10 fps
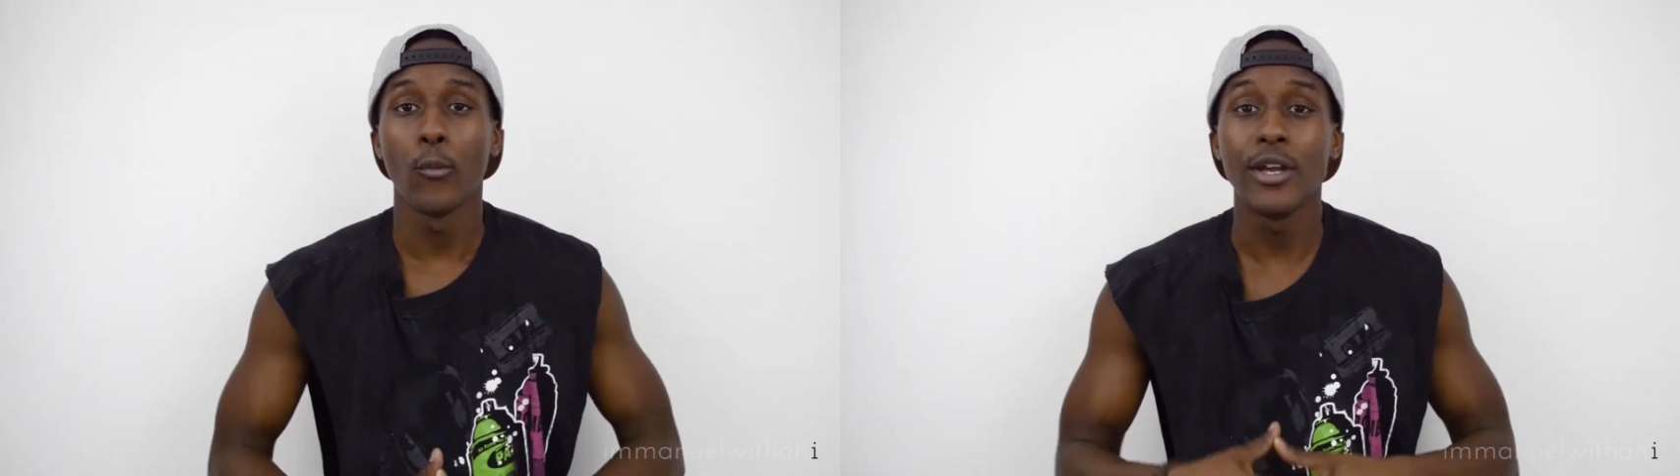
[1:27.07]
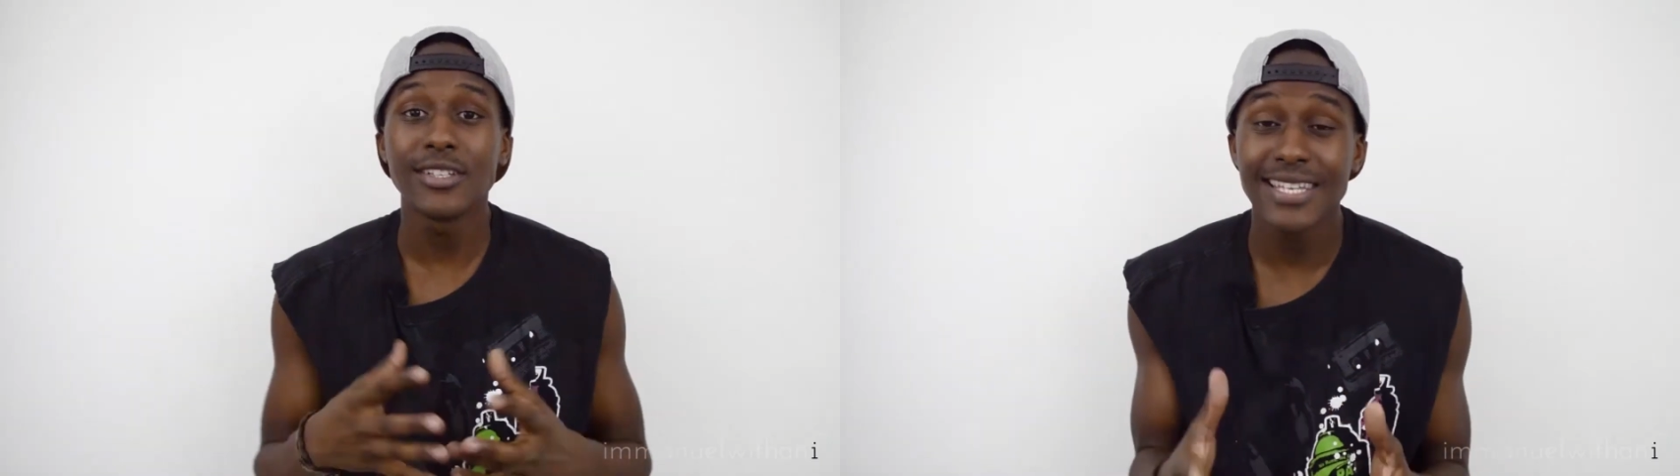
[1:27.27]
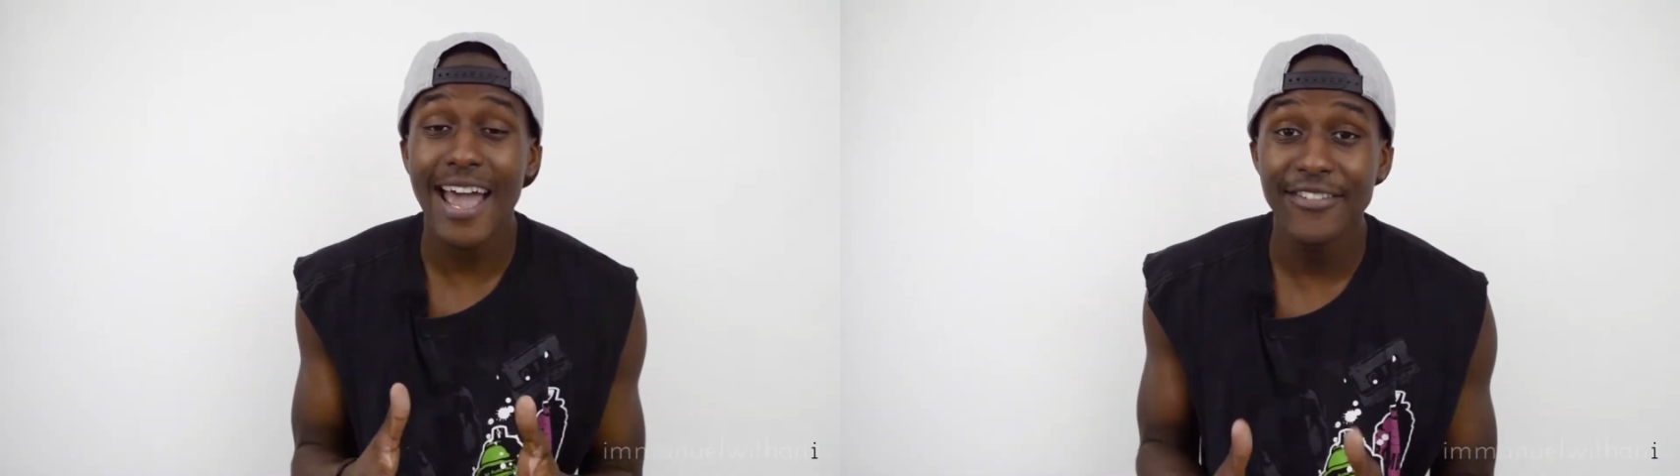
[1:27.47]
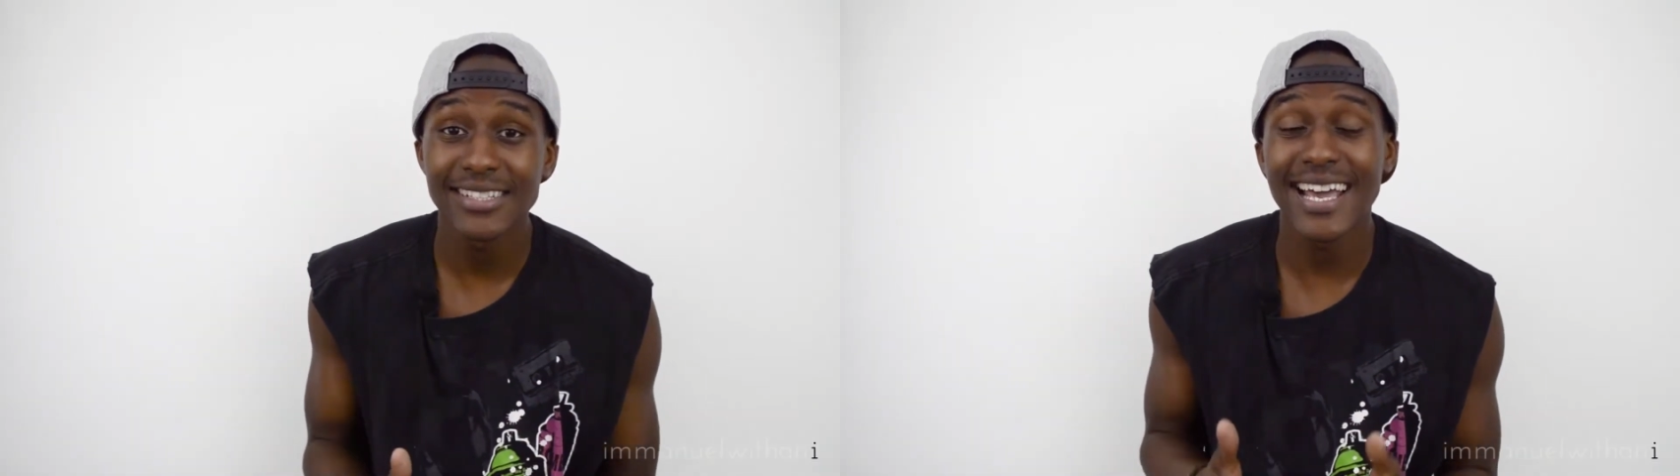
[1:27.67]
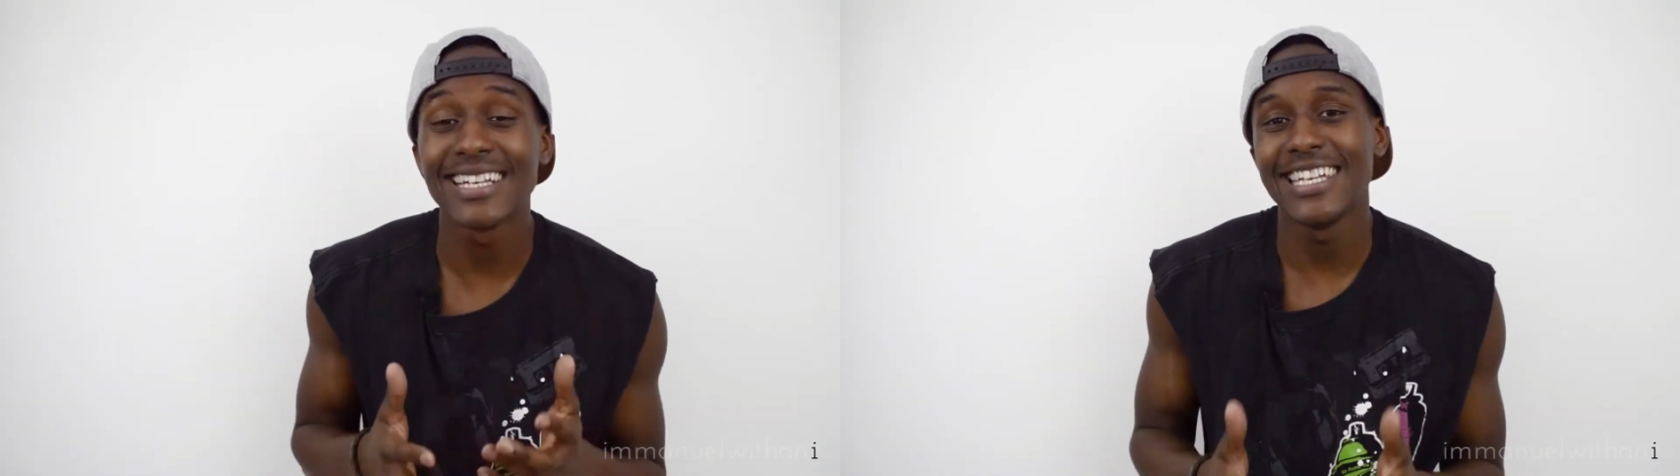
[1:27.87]
We just have
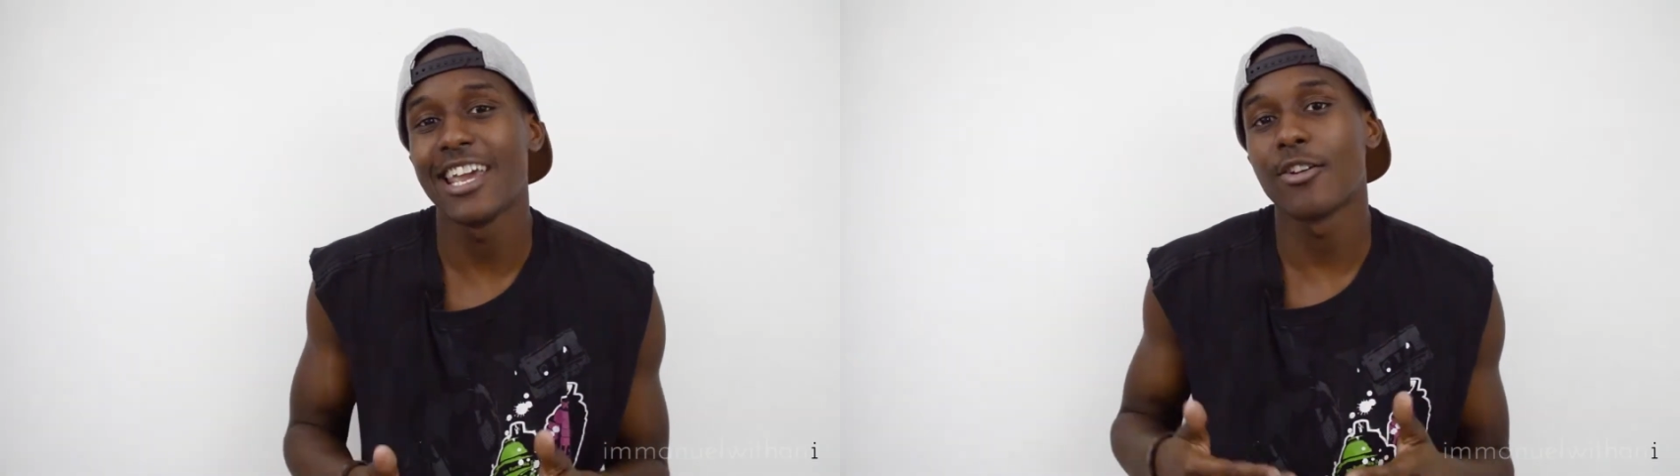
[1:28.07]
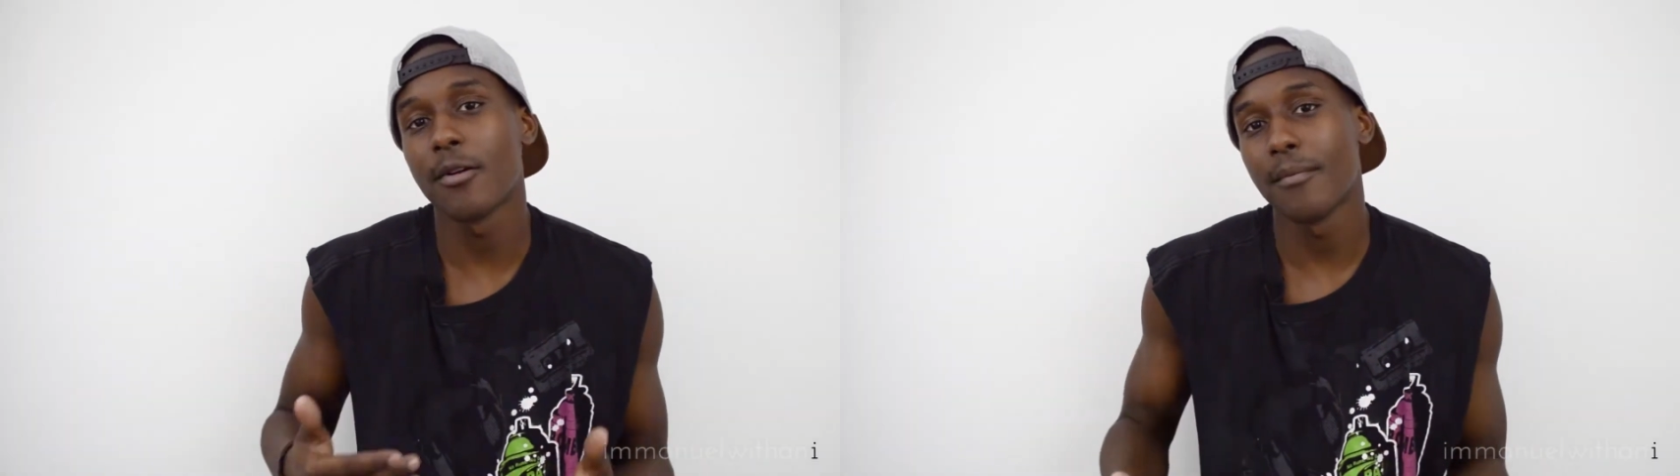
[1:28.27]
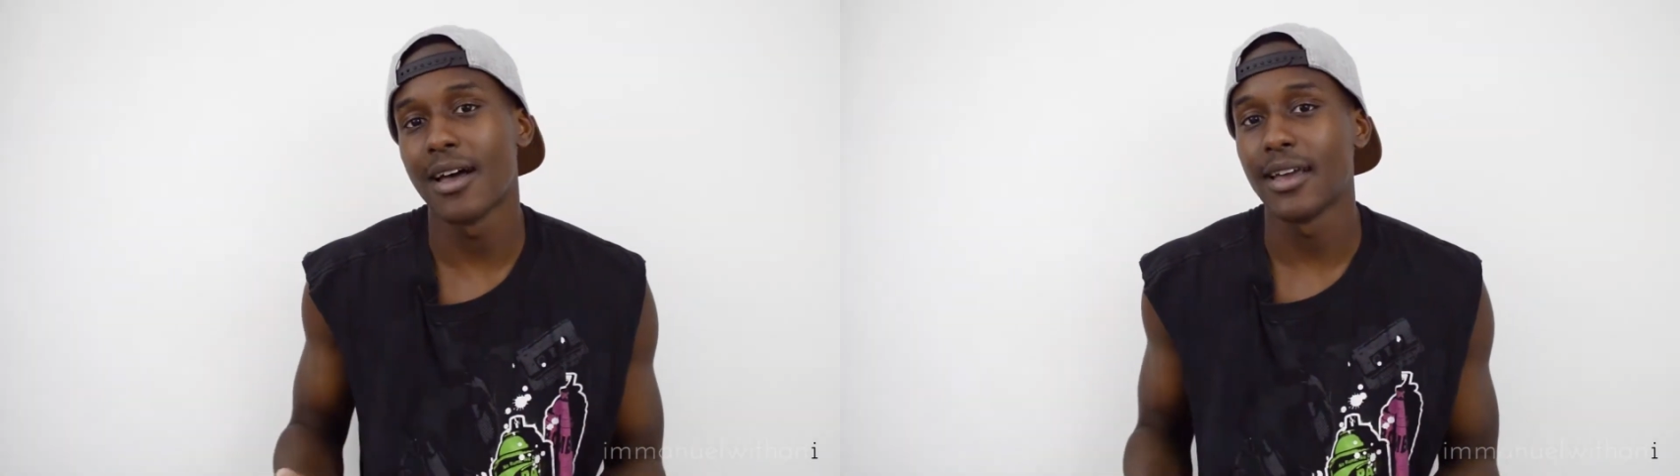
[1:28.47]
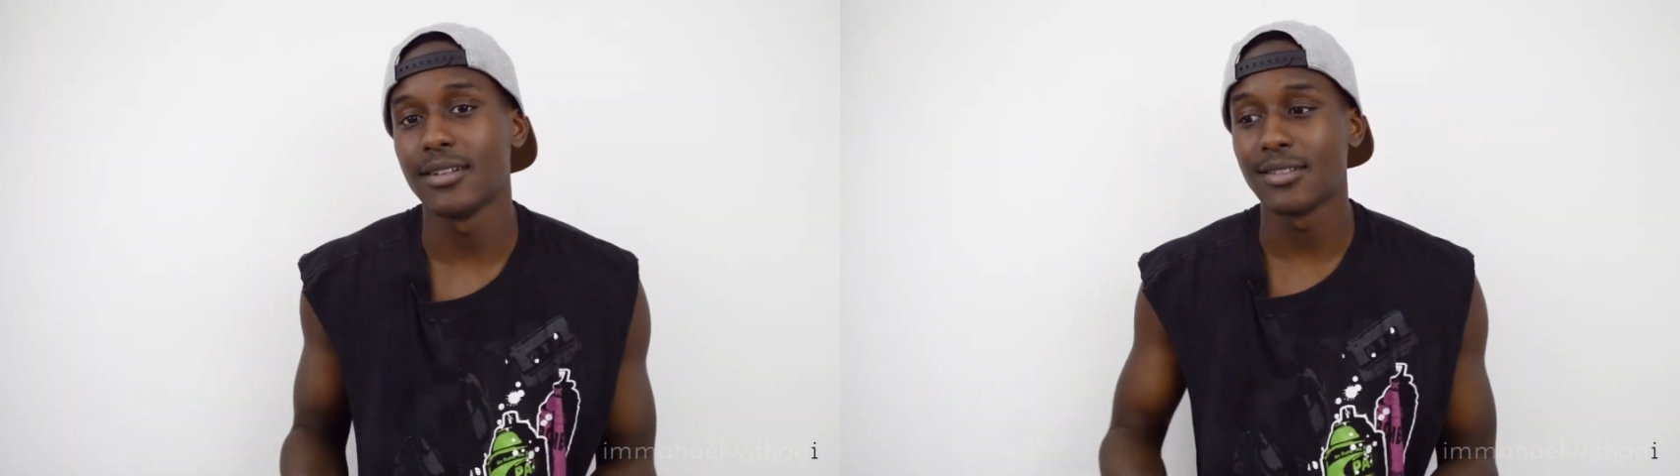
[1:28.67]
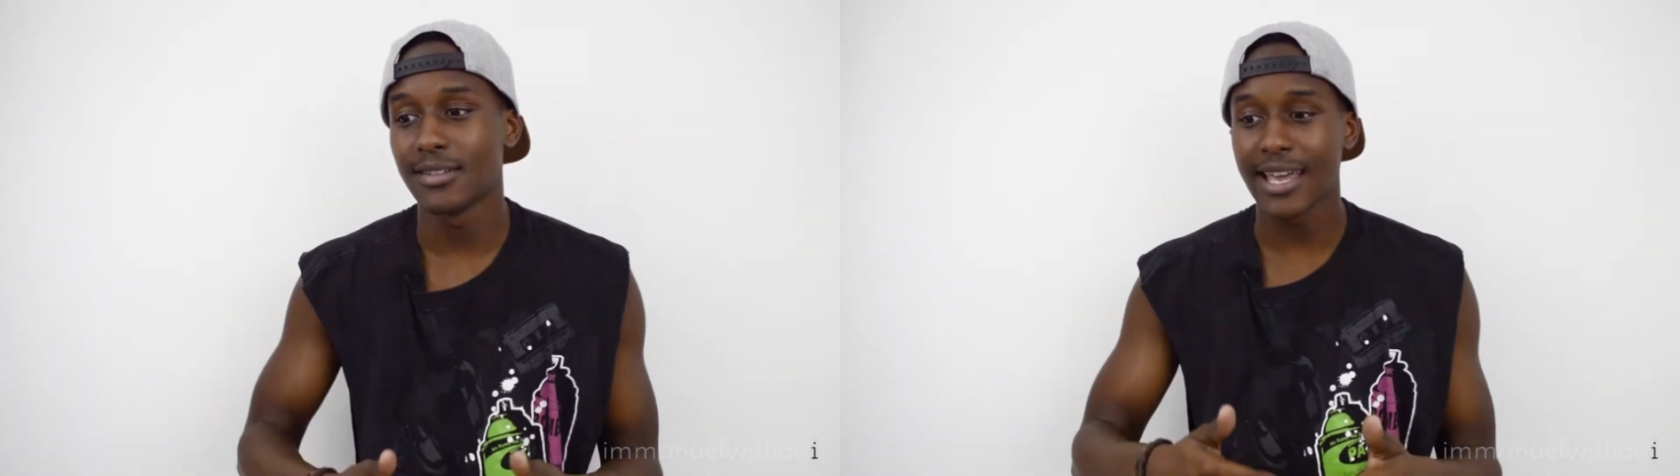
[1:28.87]
this idea in our minds